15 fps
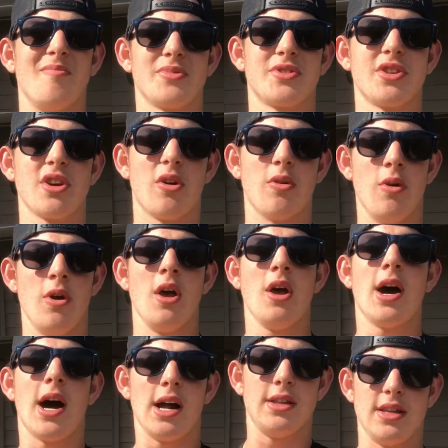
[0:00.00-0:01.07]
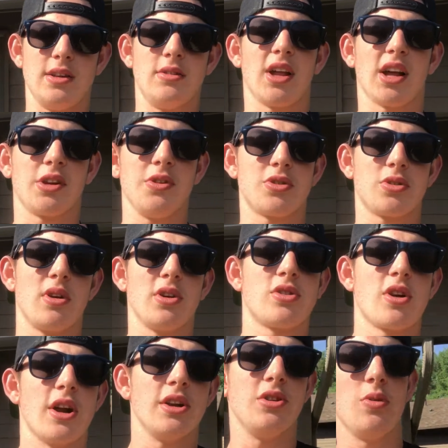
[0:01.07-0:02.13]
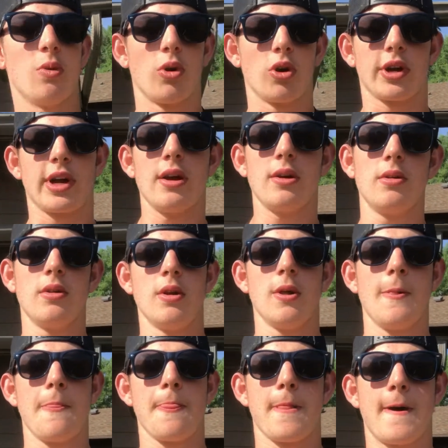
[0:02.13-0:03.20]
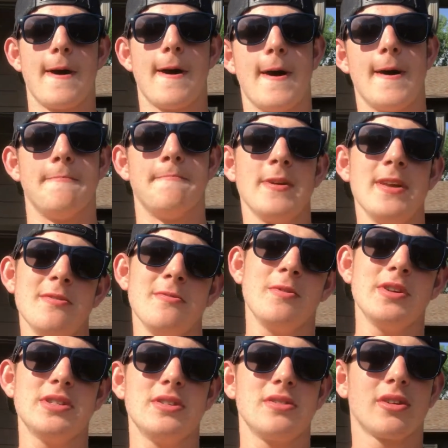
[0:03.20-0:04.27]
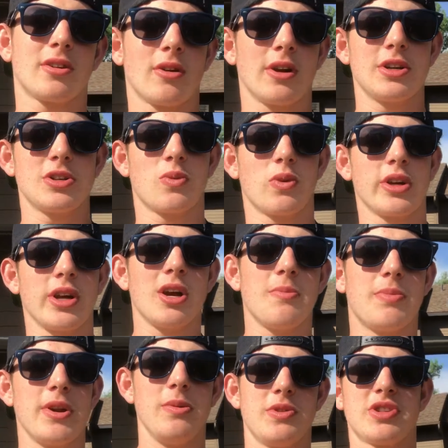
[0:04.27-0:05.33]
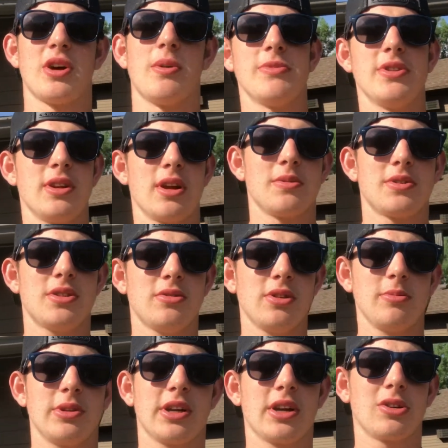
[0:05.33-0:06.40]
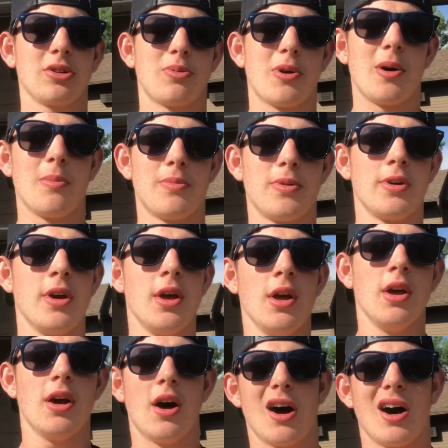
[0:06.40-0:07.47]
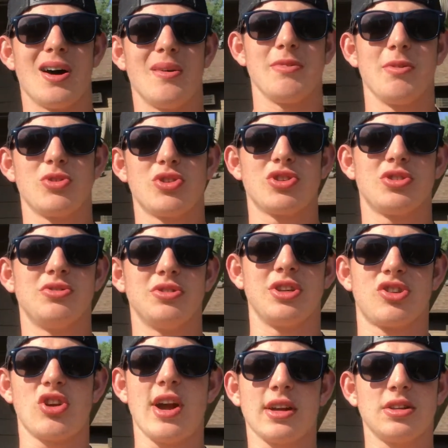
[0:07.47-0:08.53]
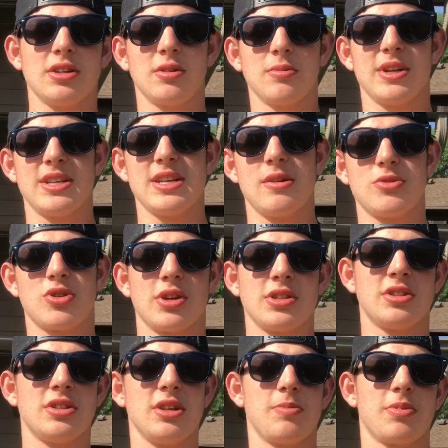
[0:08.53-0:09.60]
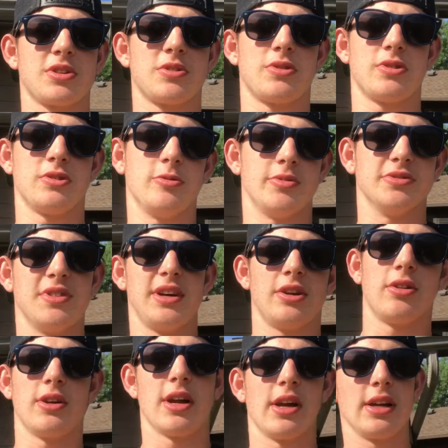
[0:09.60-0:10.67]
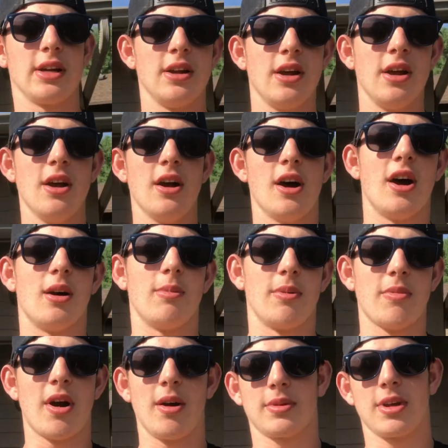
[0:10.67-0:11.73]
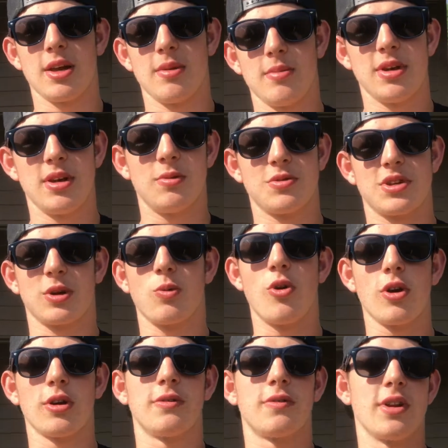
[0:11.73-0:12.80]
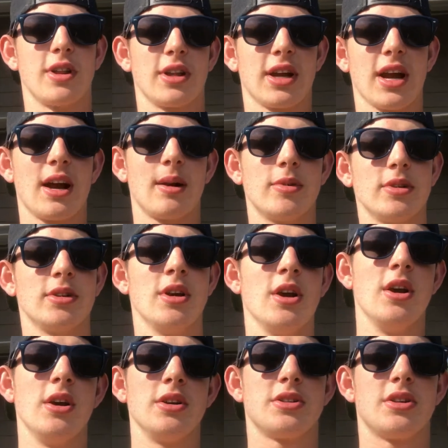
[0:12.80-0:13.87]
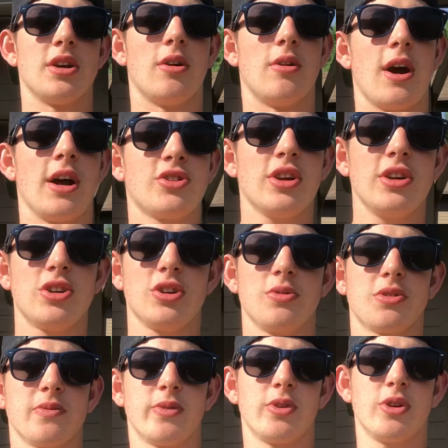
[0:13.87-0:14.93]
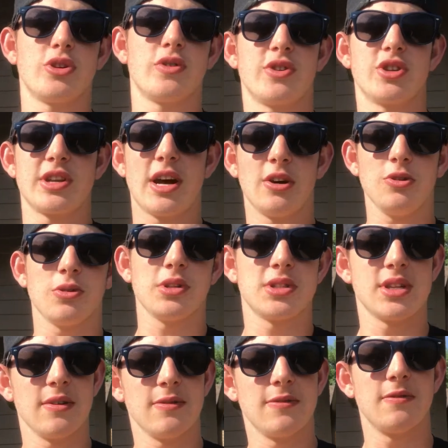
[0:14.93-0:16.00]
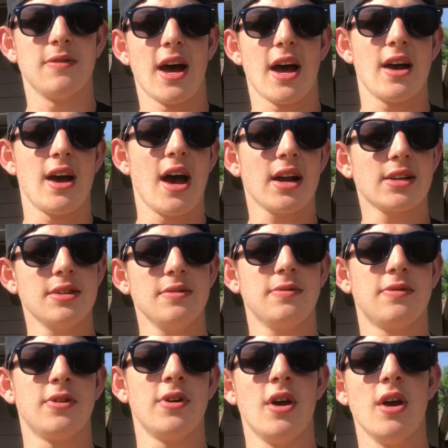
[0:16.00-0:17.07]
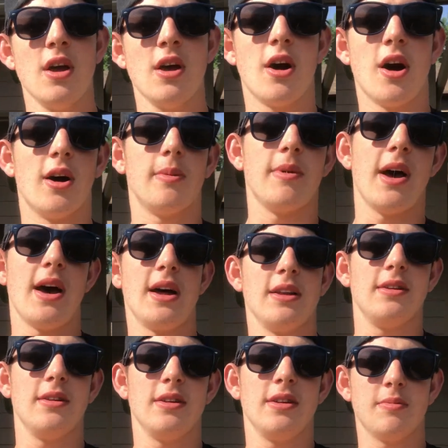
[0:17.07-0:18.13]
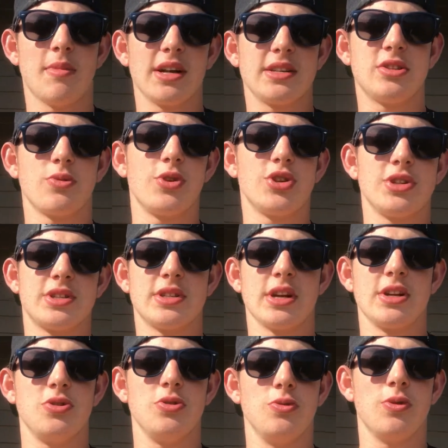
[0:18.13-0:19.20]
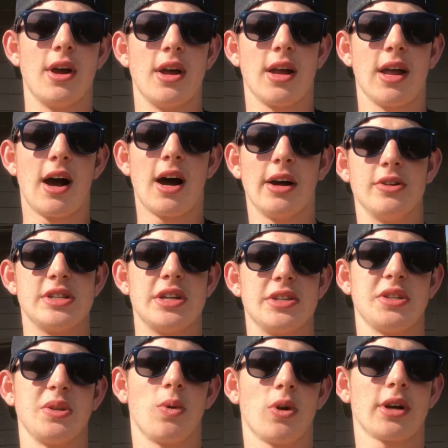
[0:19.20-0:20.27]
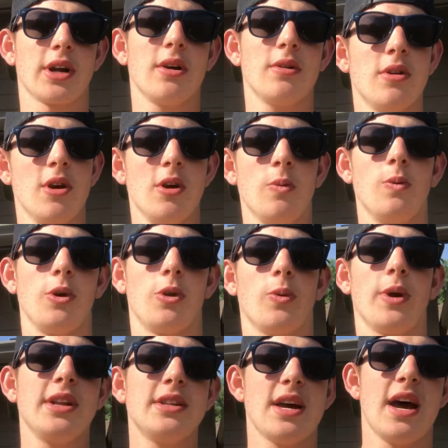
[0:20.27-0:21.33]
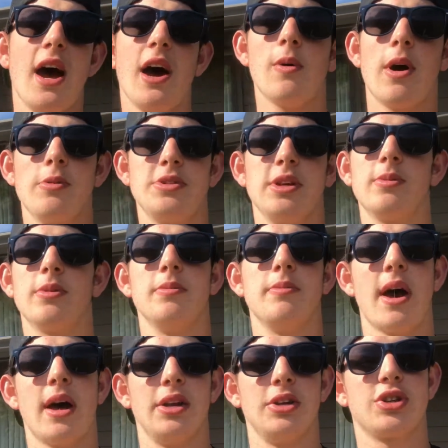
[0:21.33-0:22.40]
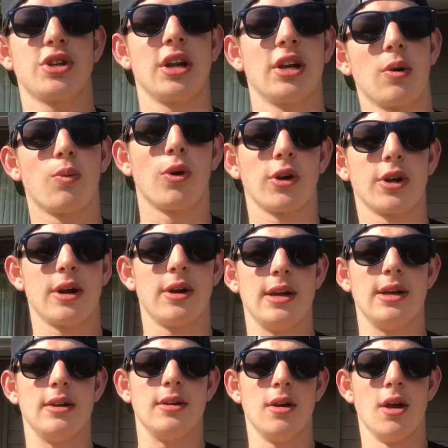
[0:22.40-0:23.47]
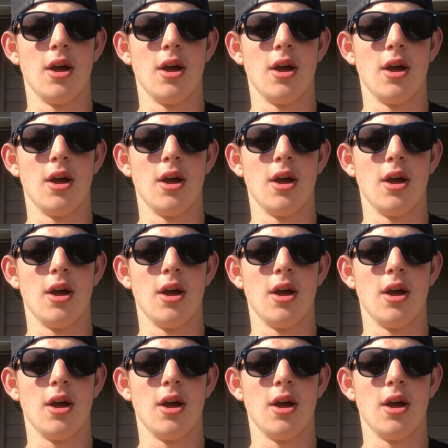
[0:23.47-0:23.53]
So I did, like you saw, I tried to do a workout. It wasn't the greatest workout, but it was something. I was still able to get a good pump. It was just a little distracting. My dad was trying to sleep because it was a little bit later at night. My mom came in, was like walking in front of the camera. So I tried to show some footage of just how you can stay active. And in my situation, since I do a higher intensity workout with weights, how I was able to manage getting a workout in